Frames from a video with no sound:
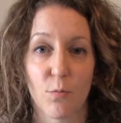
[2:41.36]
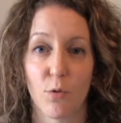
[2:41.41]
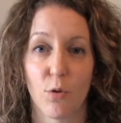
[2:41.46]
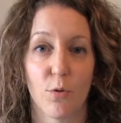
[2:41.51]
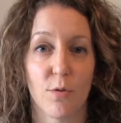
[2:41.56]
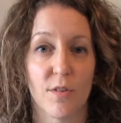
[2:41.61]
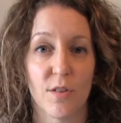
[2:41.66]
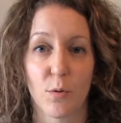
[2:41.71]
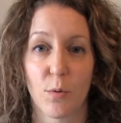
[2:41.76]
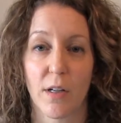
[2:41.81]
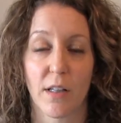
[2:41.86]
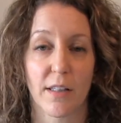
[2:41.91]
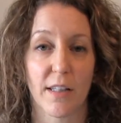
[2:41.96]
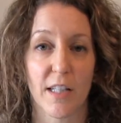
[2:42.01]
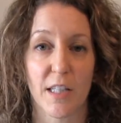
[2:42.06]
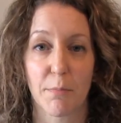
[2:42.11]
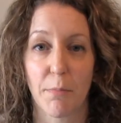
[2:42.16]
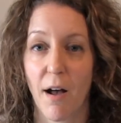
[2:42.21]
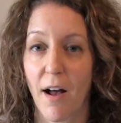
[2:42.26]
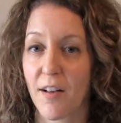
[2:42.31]
wound as quickly
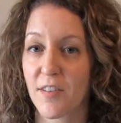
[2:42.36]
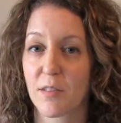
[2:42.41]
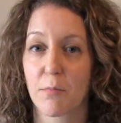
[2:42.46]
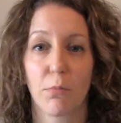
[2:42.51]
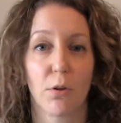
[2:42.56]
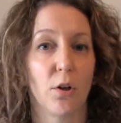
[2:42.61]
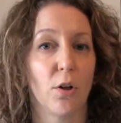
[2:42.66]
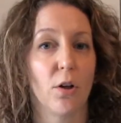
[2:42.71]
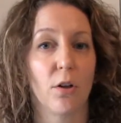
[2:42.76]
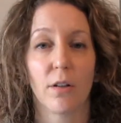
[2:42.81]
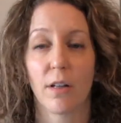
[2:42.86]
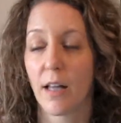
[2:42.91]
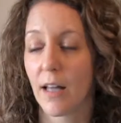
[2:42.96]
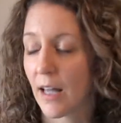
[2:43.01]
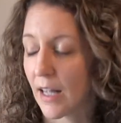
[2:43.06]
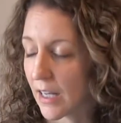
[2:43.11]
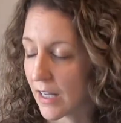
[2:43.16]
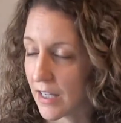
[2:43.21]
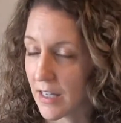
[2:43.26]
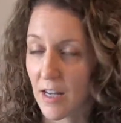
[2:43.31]
as possible.
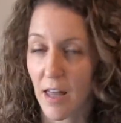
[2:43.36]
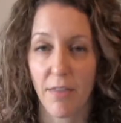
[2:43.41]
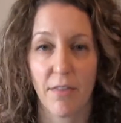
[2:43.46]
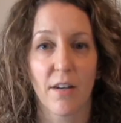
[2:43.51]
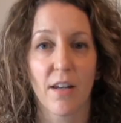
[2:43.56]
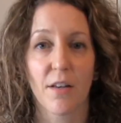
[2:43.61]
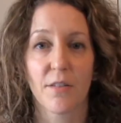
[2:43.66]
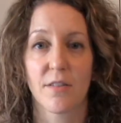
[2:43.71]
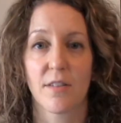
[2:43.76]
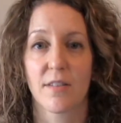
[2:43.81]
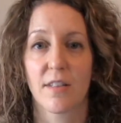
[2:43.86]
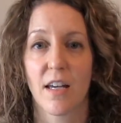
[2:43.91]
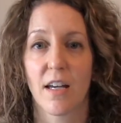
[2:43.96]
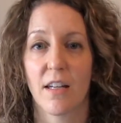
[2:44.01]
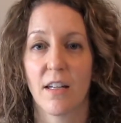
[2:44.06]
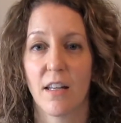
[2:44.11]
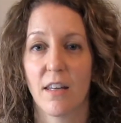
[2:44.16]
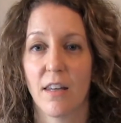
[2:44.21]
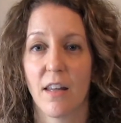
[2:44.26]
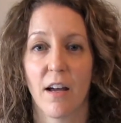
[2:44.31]
Nothing else is
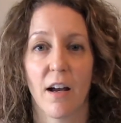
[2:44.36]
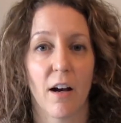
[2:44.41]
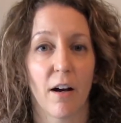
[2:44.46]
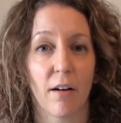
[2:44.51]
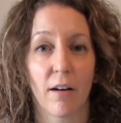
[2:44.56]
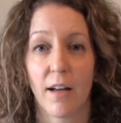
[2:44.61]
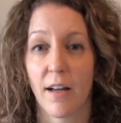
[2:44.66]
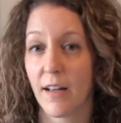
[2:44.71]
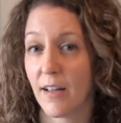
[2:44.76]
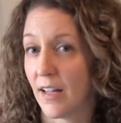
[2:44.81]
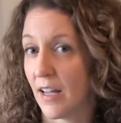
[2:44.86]
getting in there.